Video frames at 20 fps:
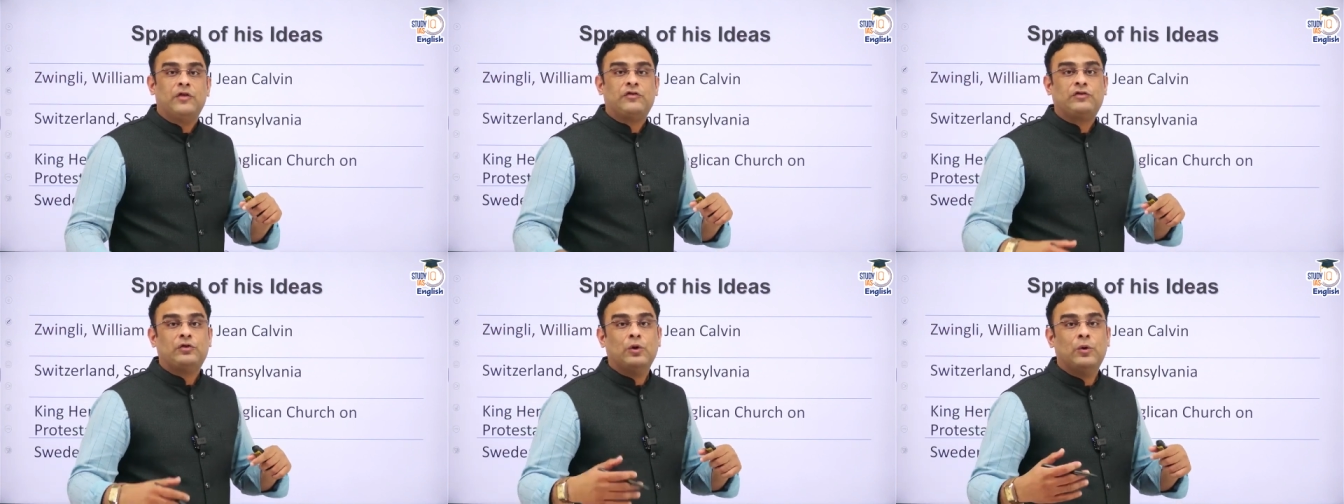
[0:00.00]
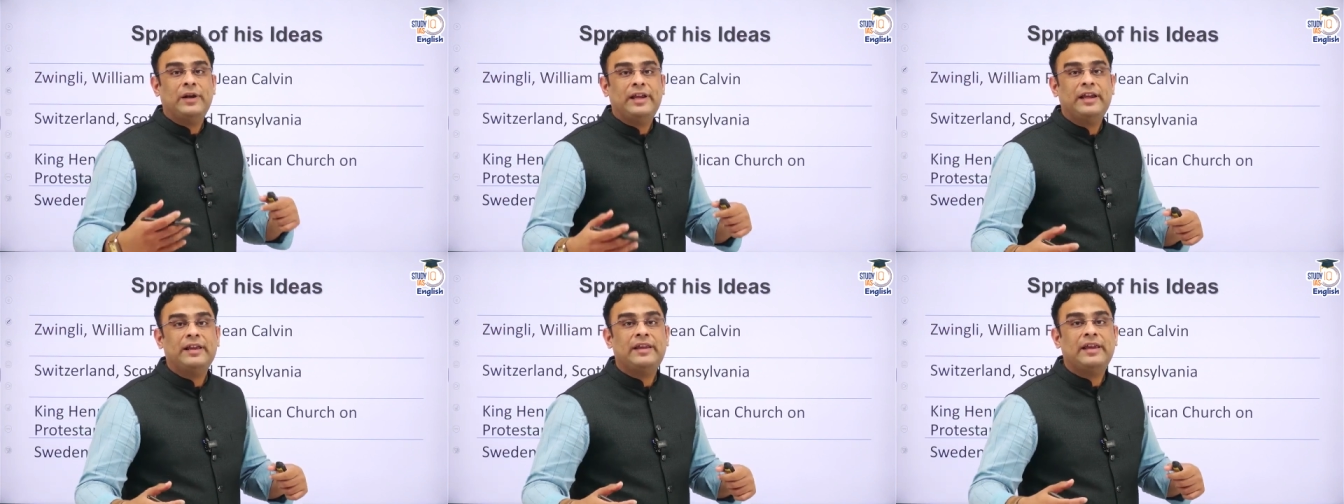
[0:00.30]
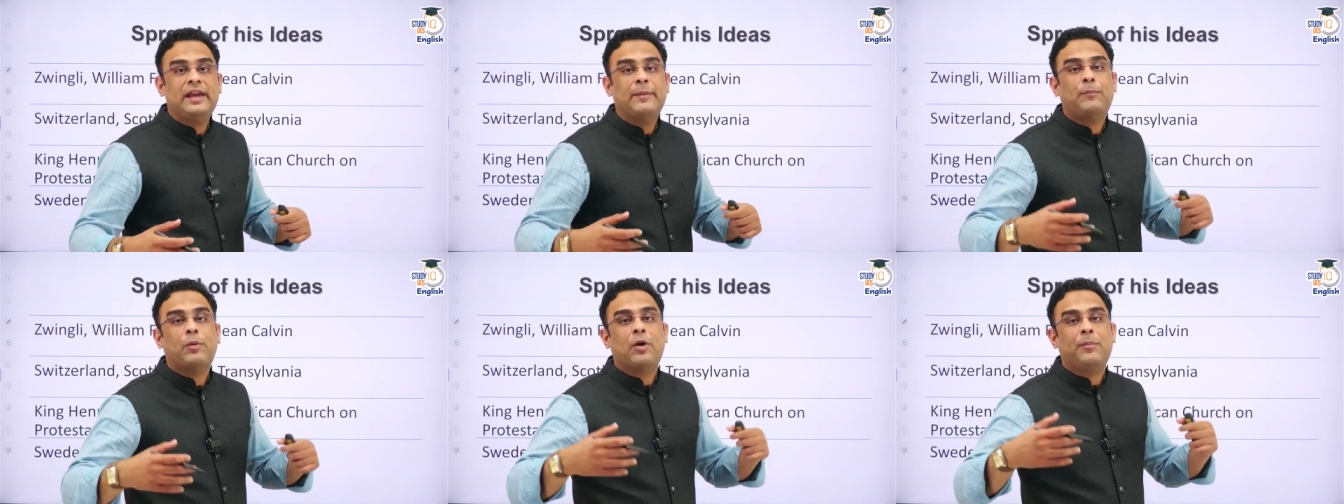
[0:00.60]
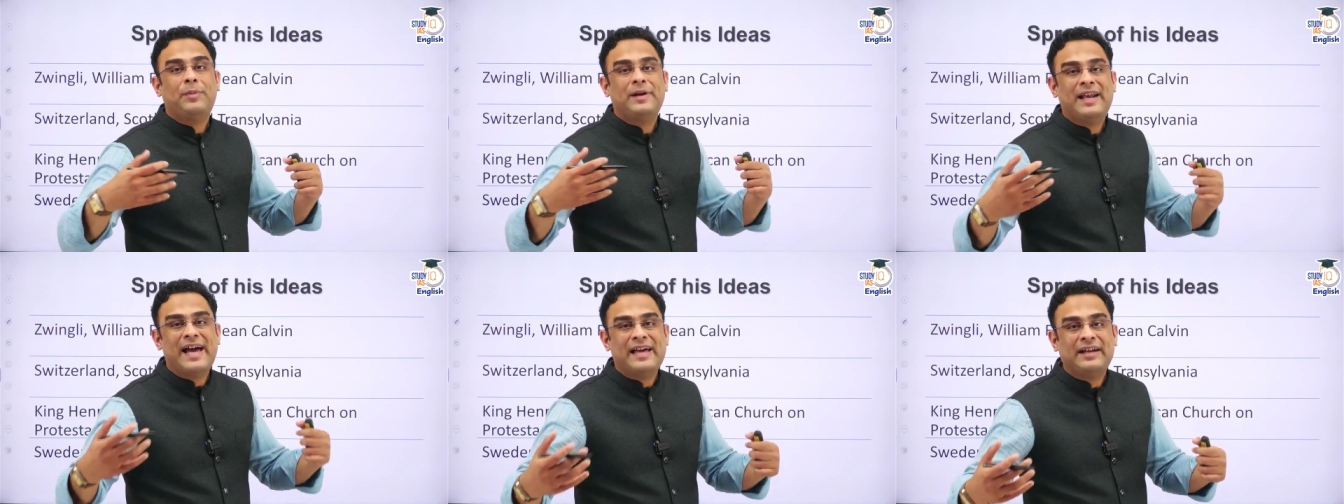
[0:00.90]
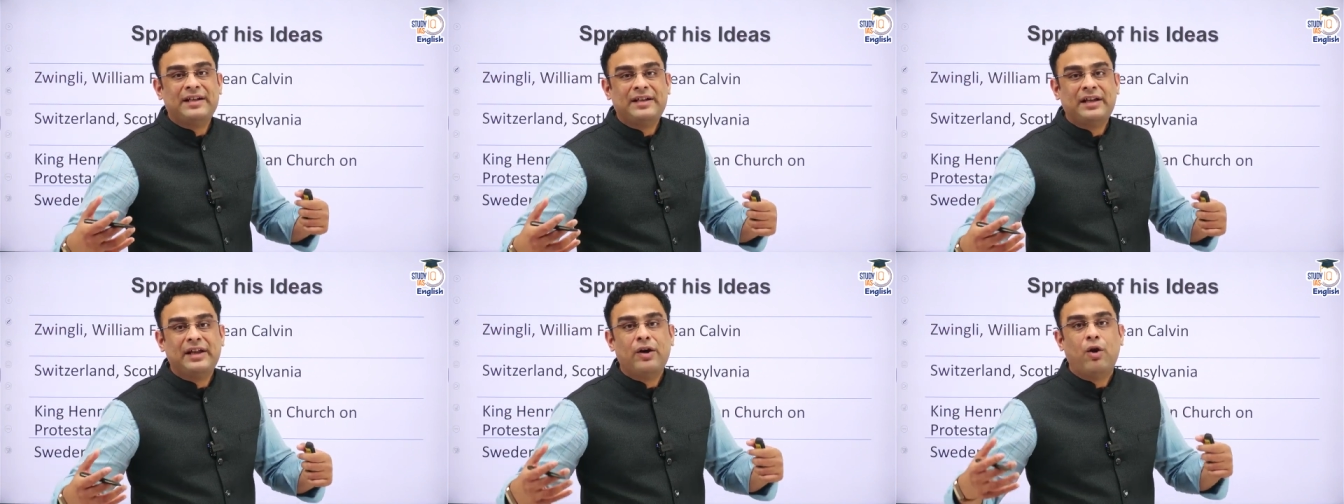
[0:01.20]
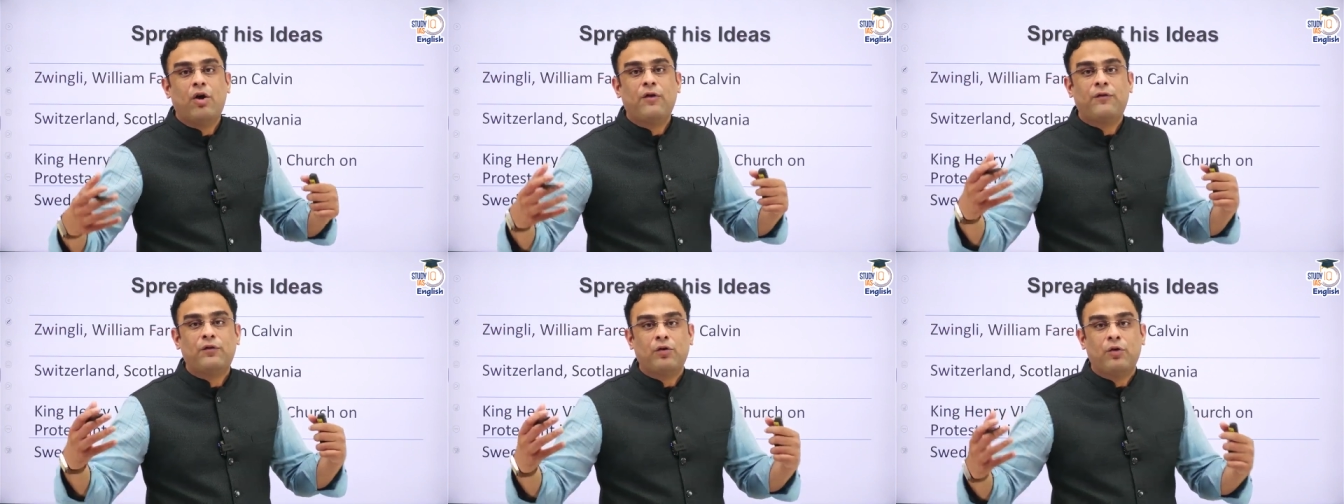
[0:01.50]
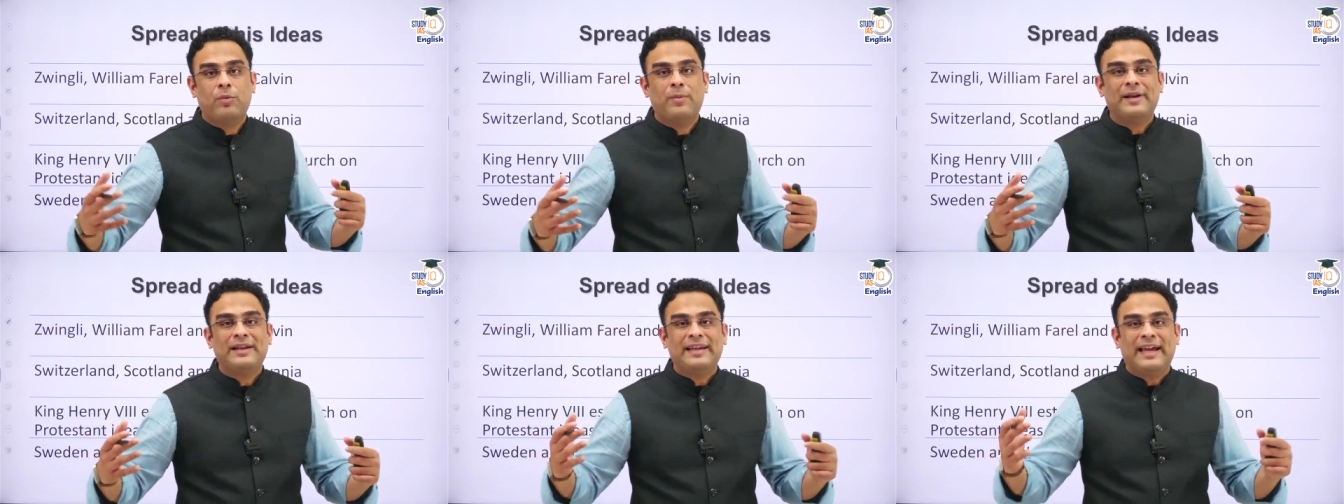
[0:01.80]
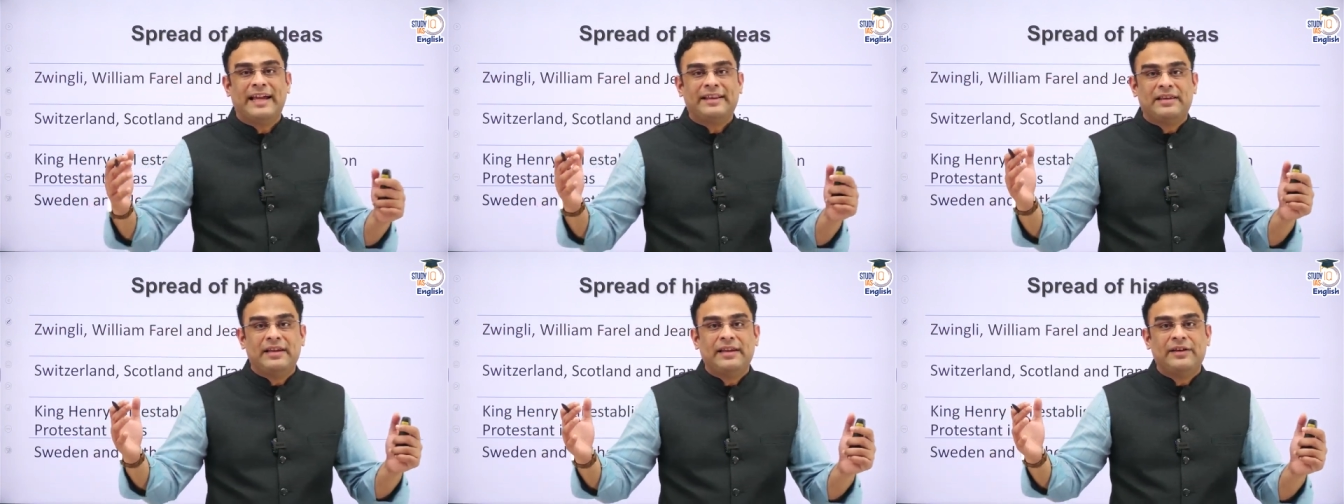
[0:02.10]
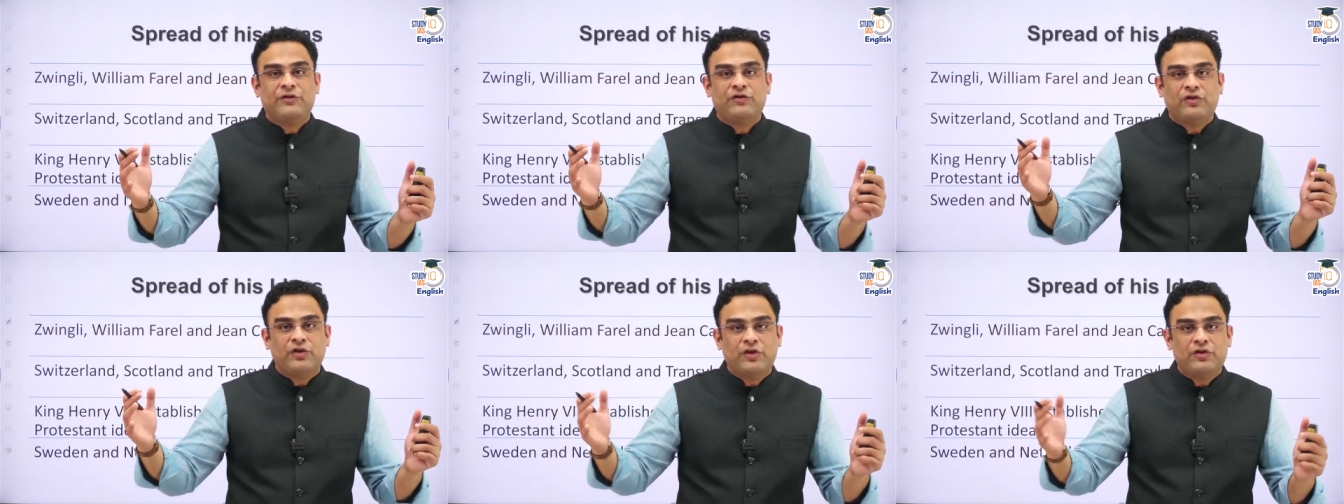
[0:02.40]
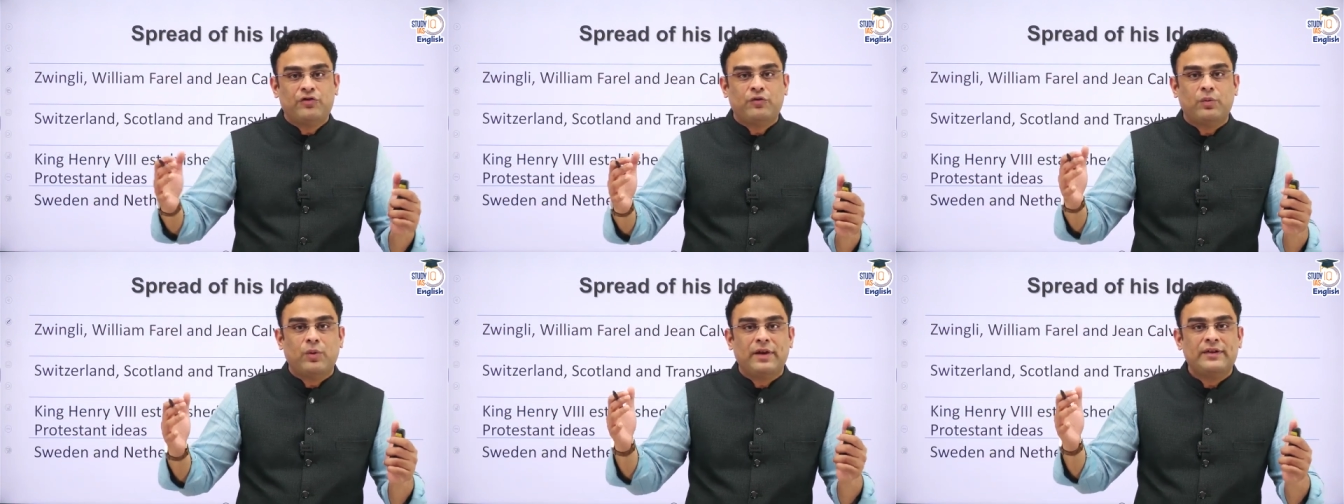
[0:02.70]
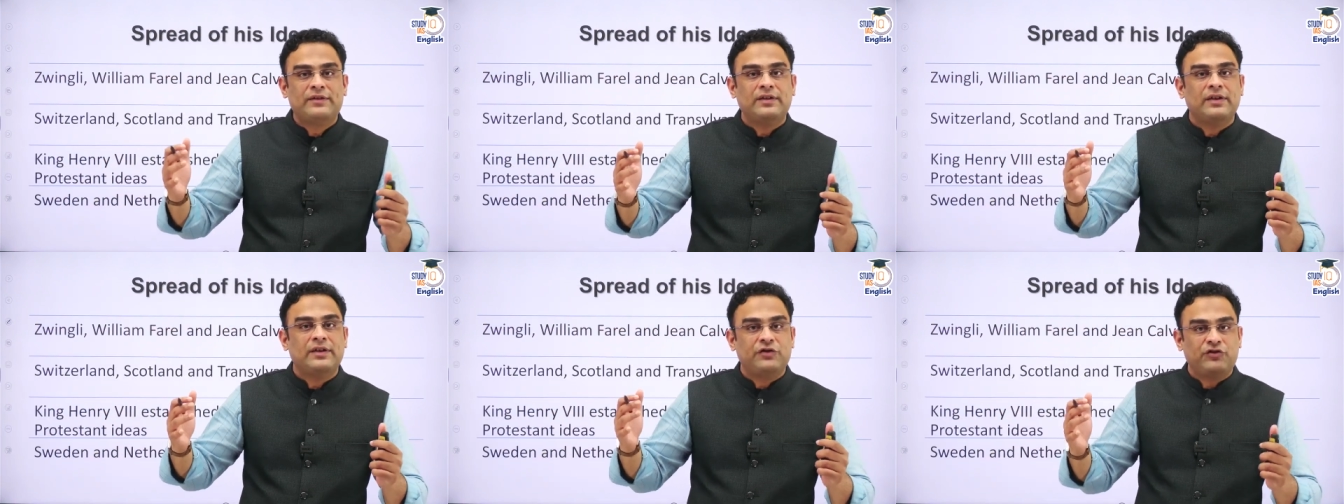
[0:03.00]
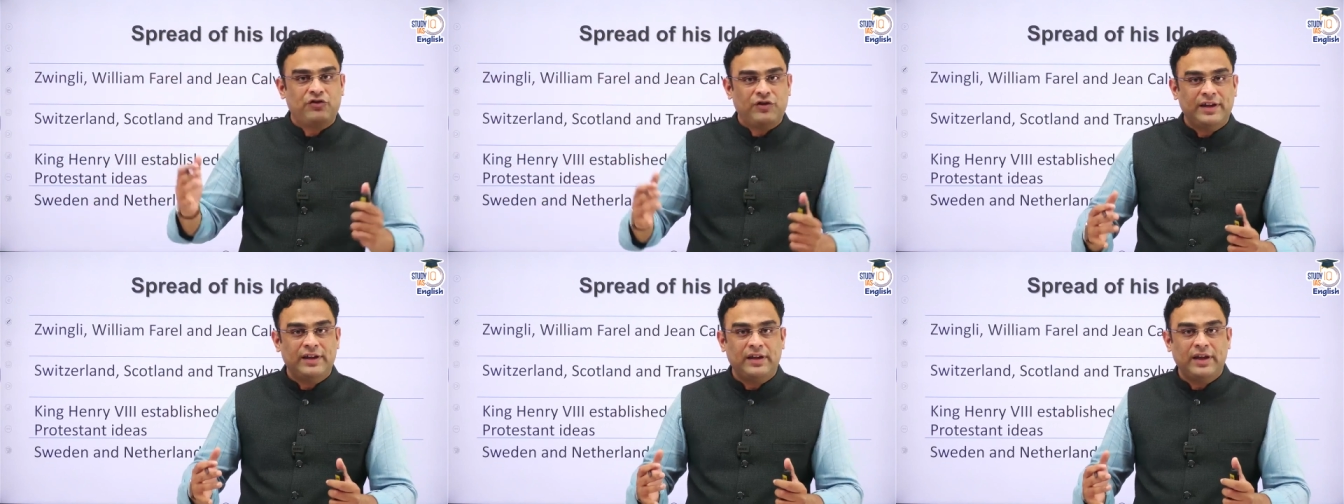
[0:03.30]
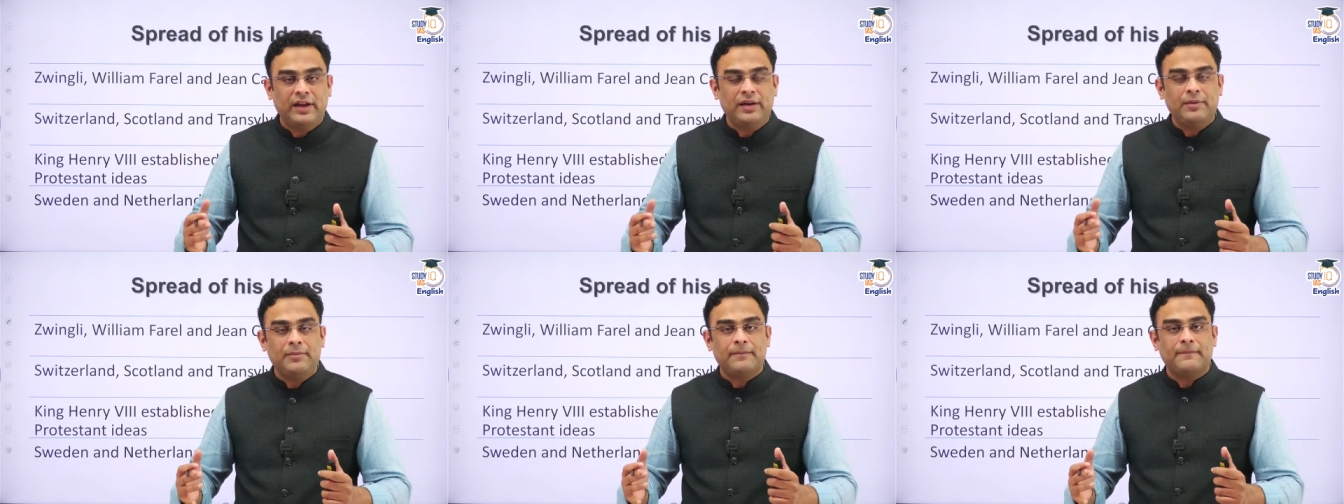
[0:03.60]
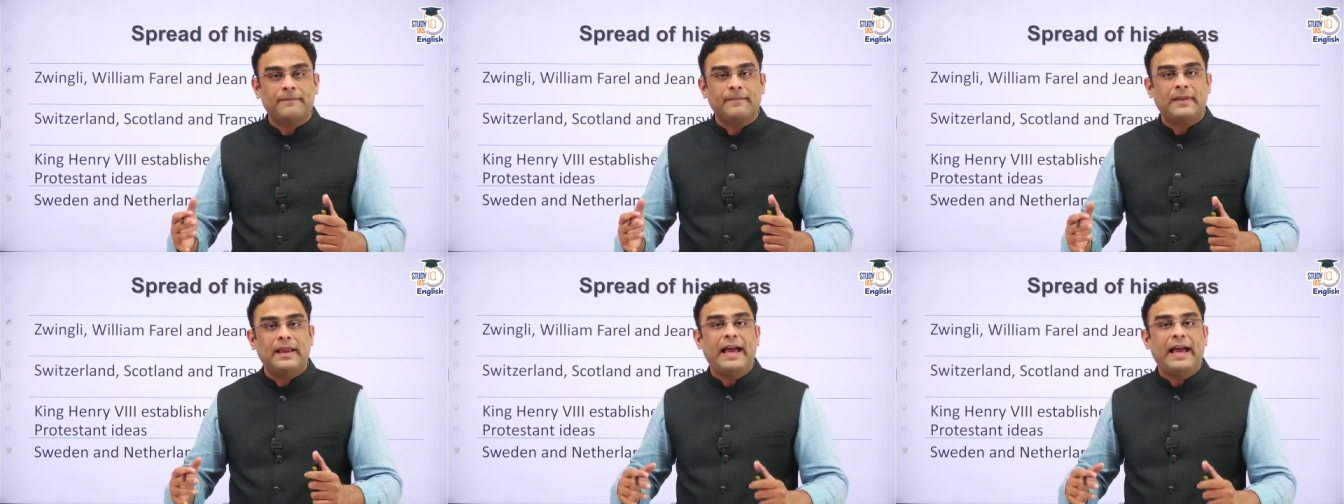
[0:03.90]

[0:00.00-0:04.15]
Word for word: Slowly, the popularity of Roman Catholic Church was shrinking